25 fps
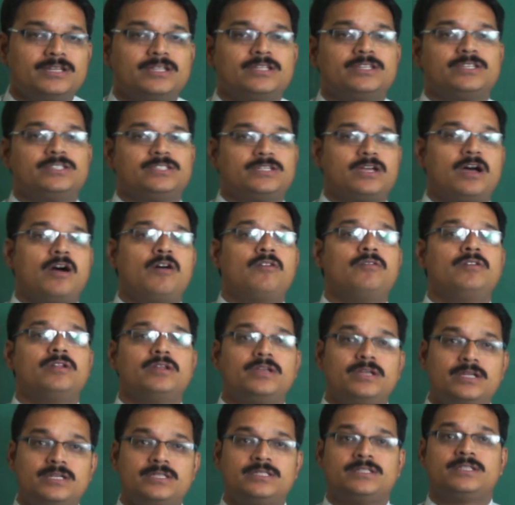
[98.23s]
sound
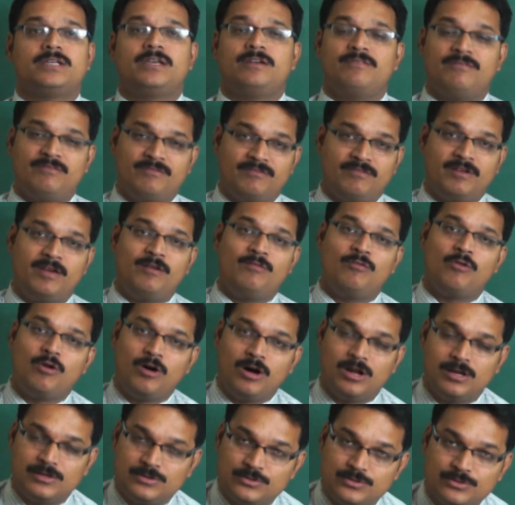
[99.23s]
is a wave
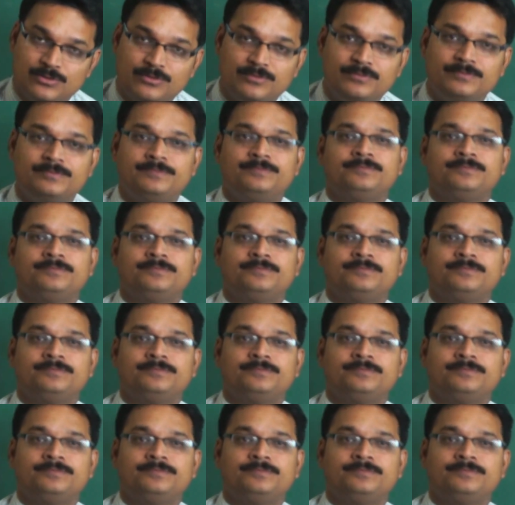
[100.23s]
also.